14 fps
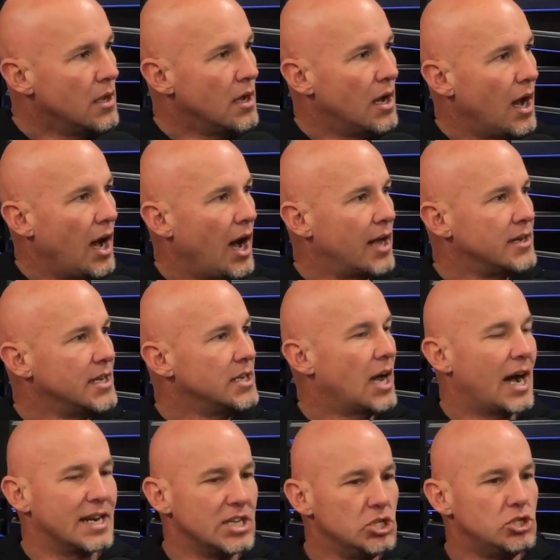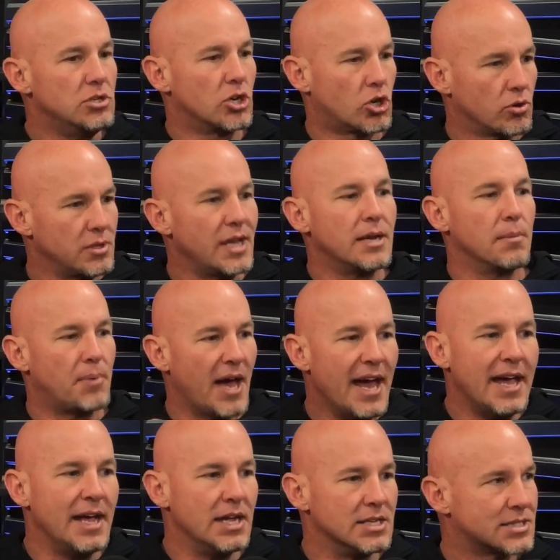Yeah. I need I need you to create a
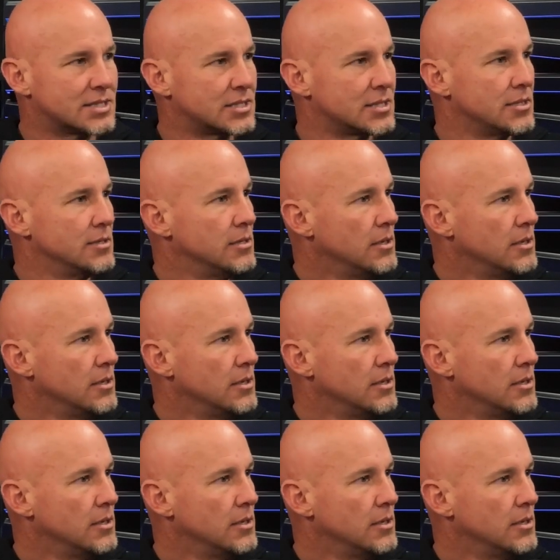pace